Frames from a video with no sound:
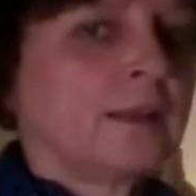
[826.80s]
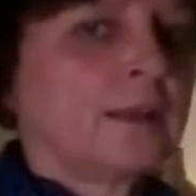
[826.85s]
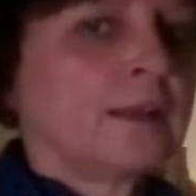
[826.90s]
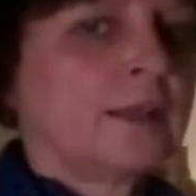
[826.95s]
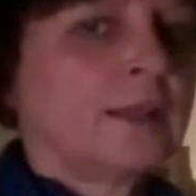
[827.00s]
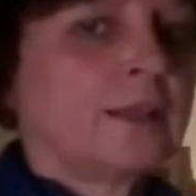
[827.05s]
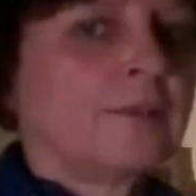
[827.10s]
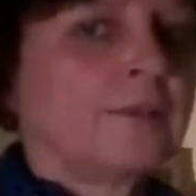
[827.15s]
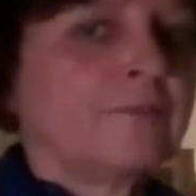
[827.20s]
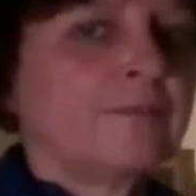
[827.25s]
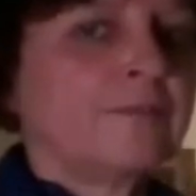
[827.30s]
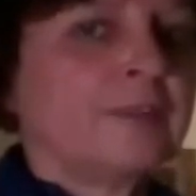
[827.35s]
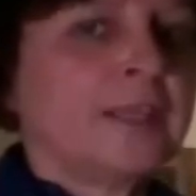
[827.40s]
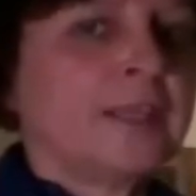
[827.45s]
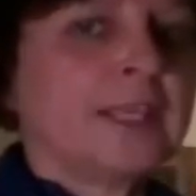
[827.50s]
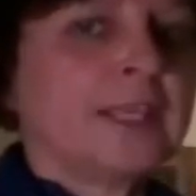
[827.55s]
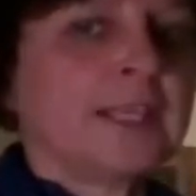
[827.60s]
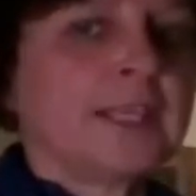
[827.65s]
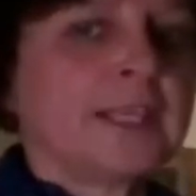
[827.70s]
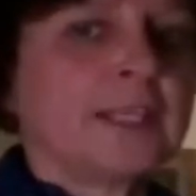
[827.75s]
And
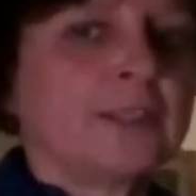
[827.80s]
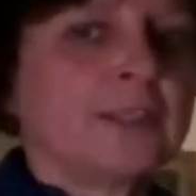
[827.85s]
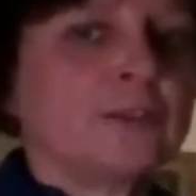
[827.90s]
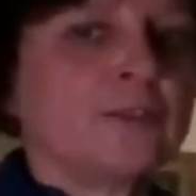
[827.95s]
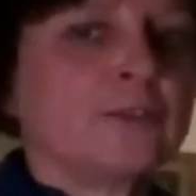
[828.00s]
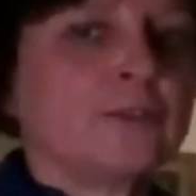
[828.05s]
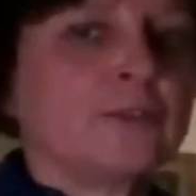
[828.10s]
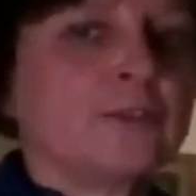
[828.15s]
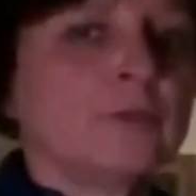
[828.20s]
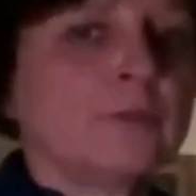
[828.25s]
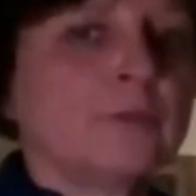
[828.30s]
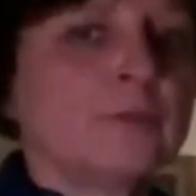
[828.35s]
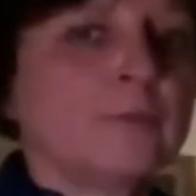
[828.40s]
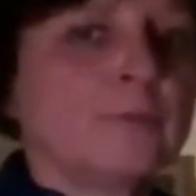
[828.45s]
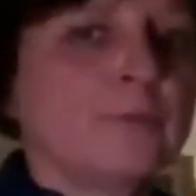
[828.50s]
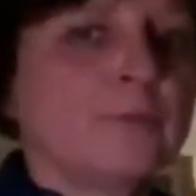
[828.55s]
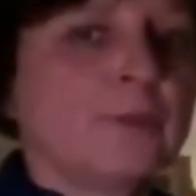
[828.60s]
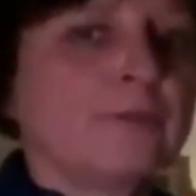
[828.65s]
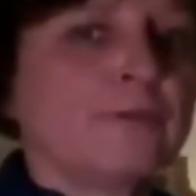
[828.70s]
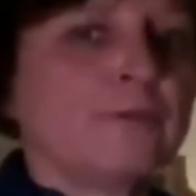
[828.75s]
feeling into
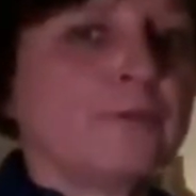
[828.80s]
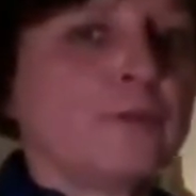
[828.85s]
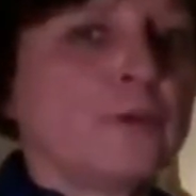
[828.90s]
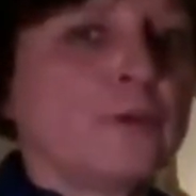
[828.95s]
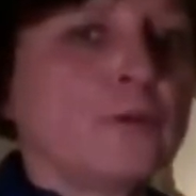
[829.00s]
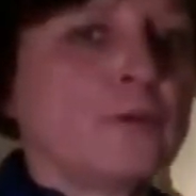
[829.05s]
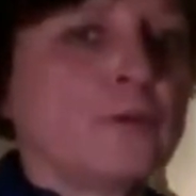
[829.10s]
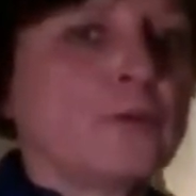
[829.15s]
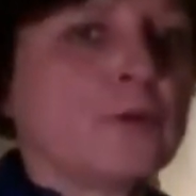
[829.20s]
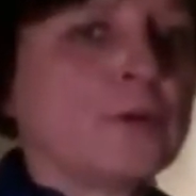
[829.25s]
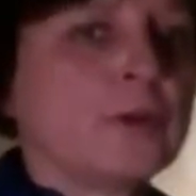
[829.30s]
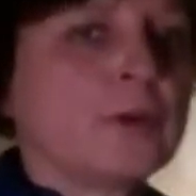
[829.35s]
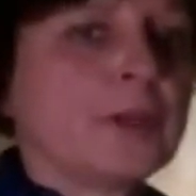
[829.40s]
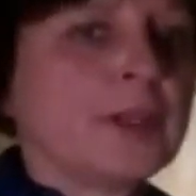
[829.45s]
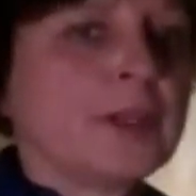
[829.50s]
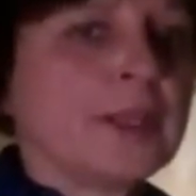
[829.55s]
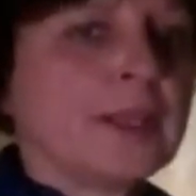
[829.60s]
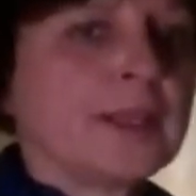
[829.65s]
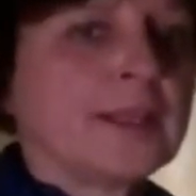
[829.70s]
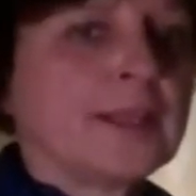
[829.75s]
before
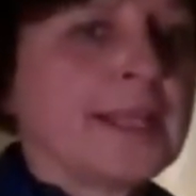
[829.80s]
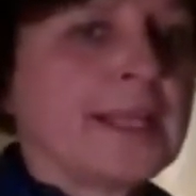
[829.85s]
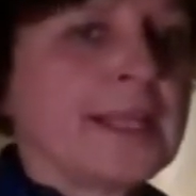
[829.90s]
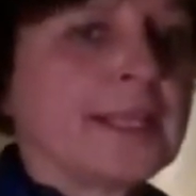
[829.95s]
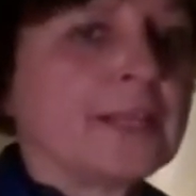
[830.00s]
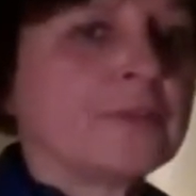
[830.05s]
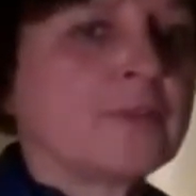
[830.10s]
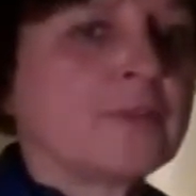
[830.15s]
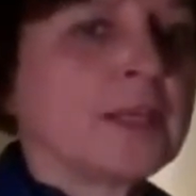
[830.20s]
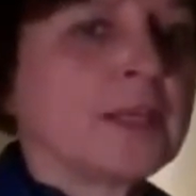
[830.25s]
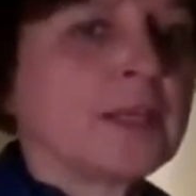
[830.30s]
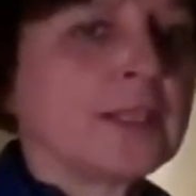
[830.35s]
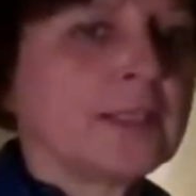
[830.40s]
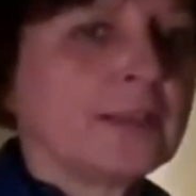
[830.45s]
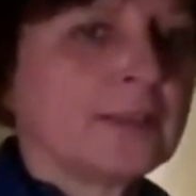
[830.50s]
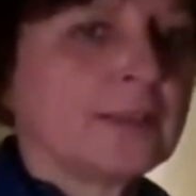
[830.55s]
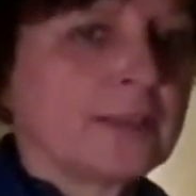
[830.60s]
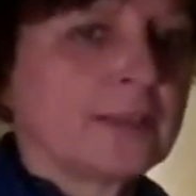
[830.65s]
they arise.